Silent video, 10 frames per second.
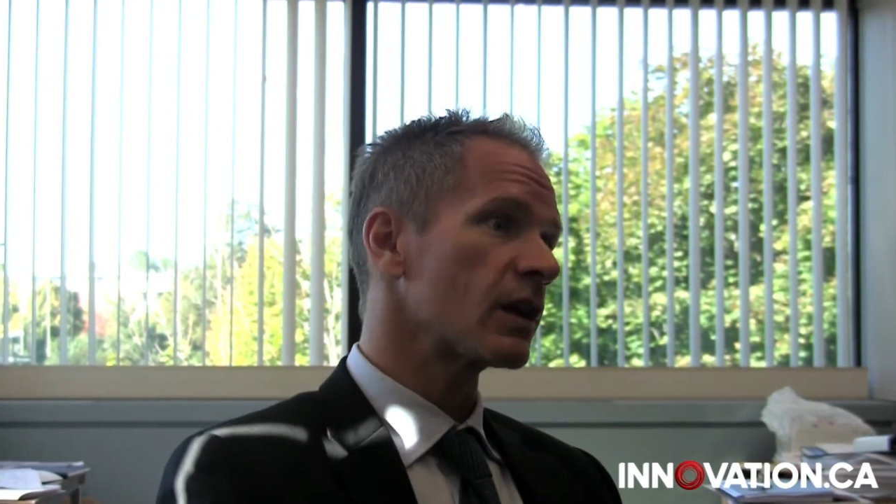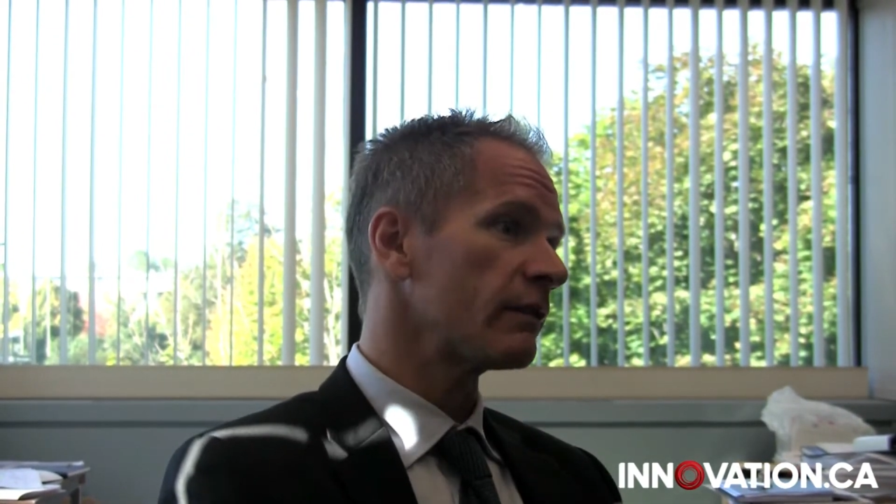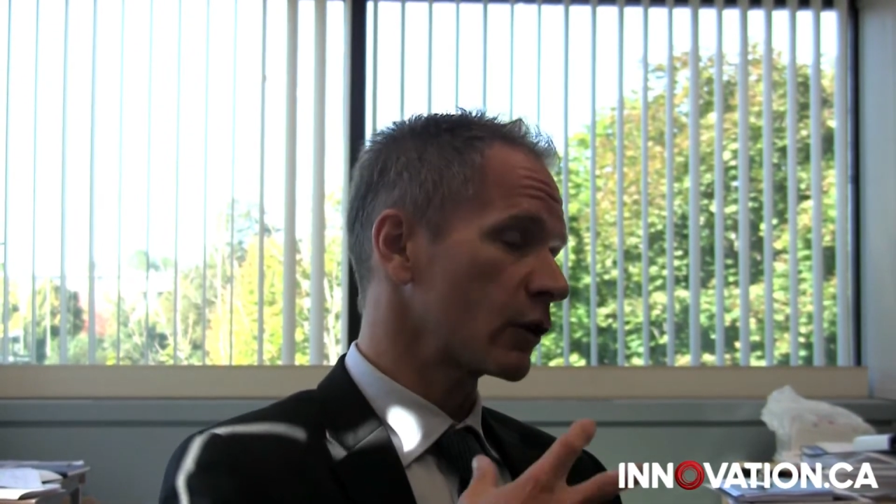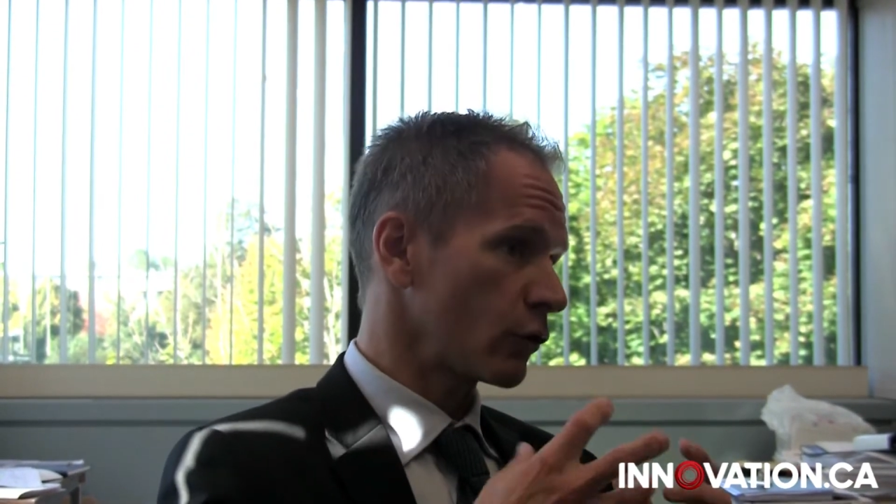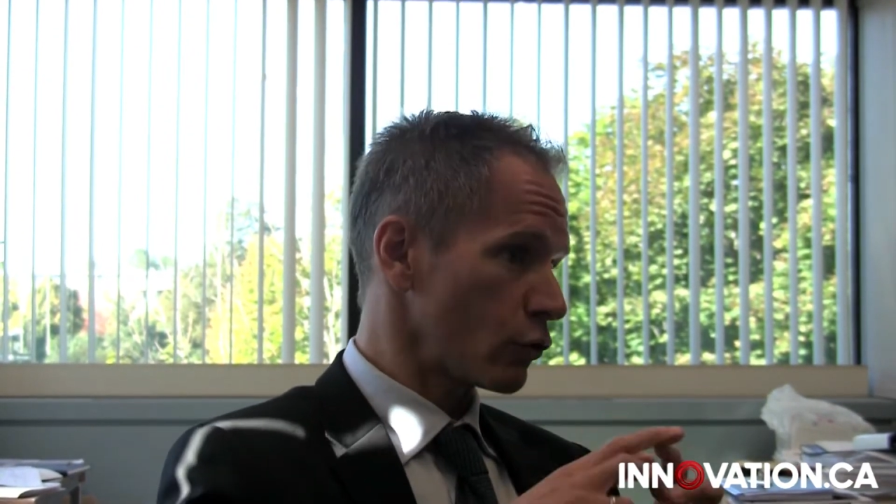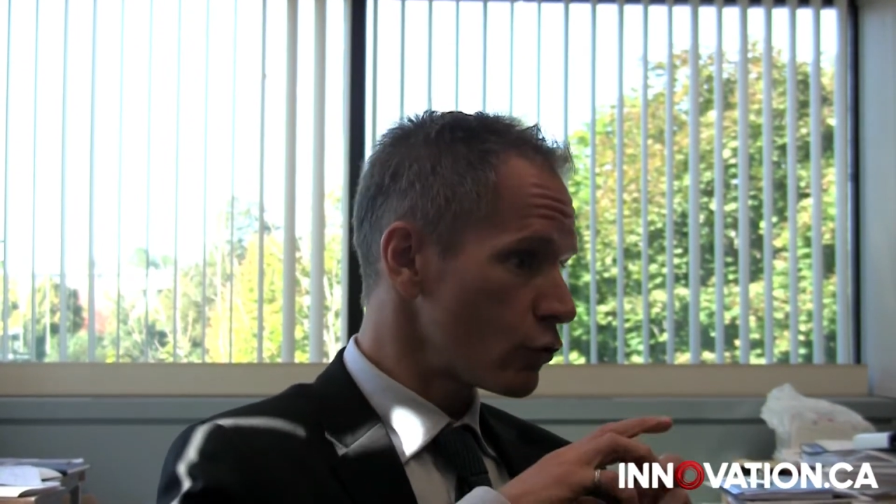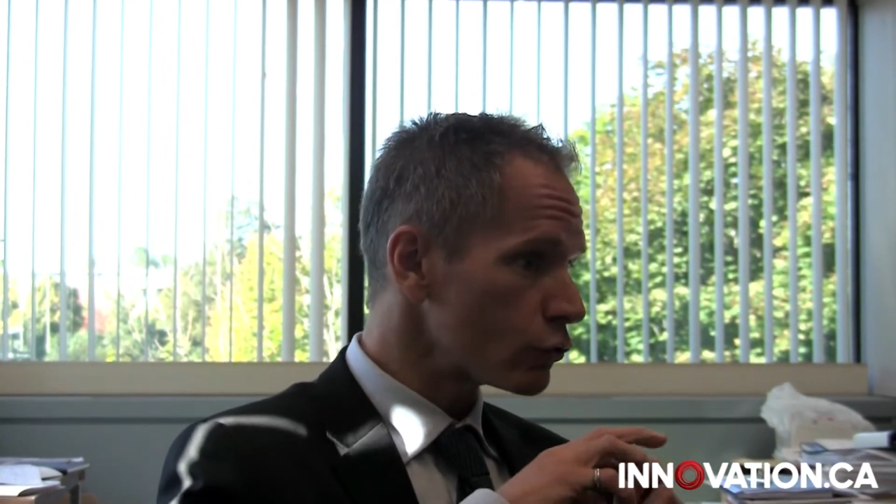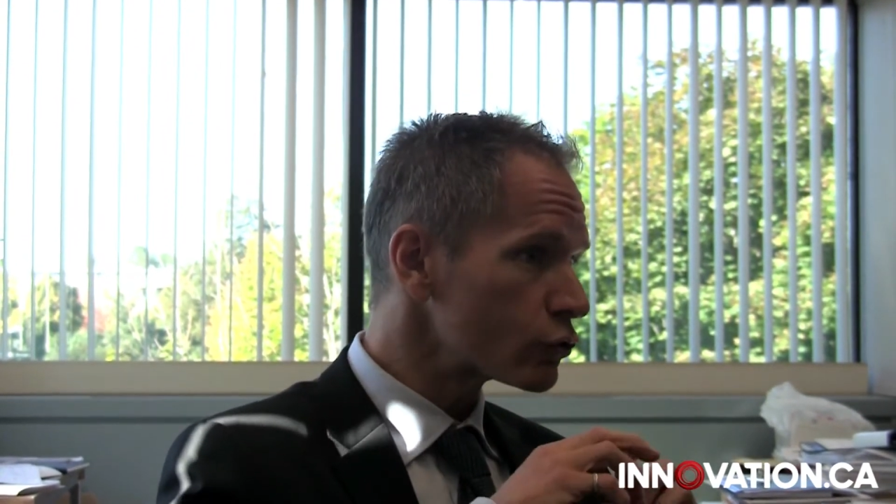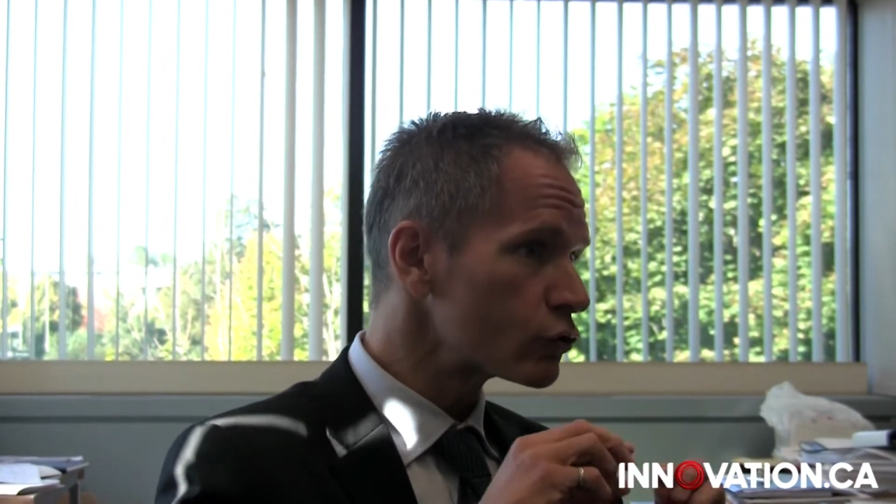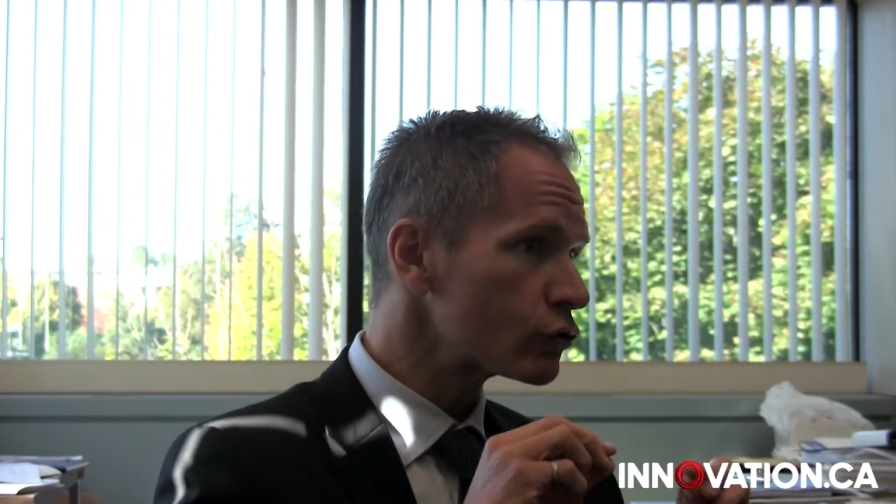very
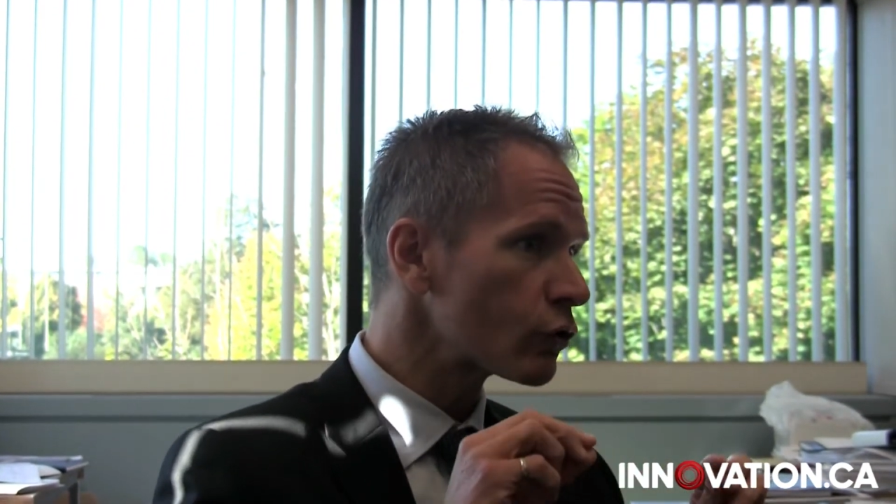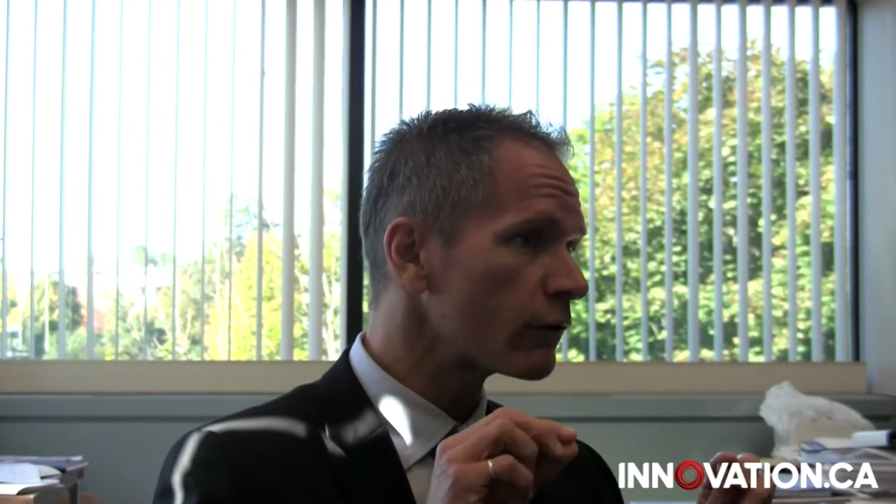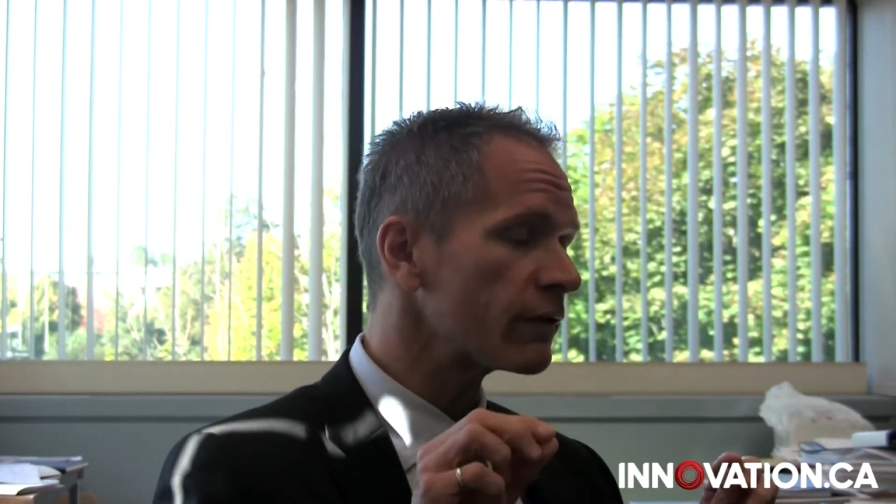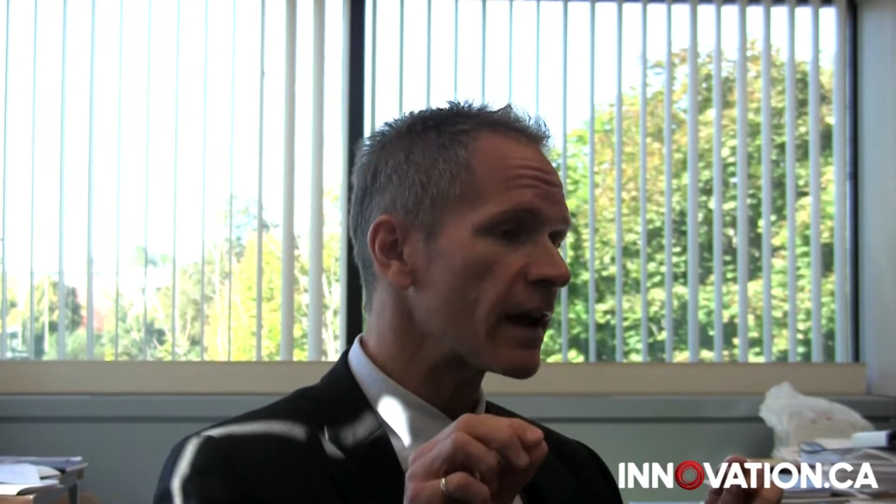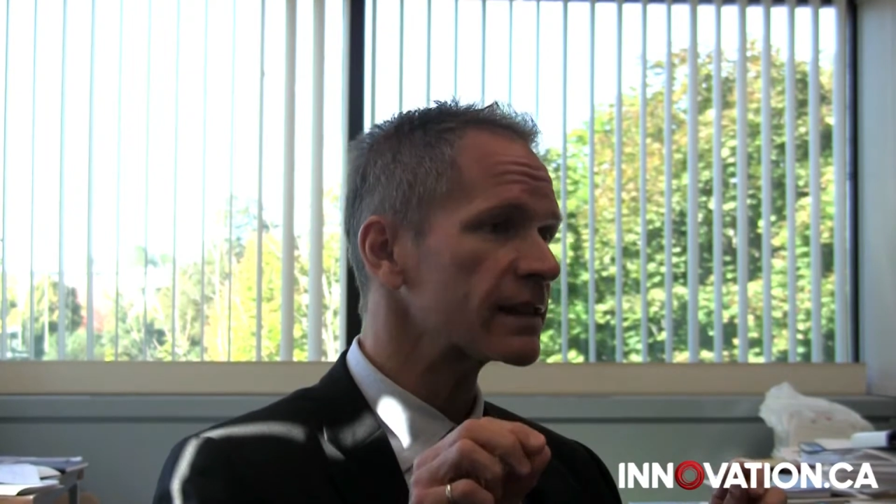fine layer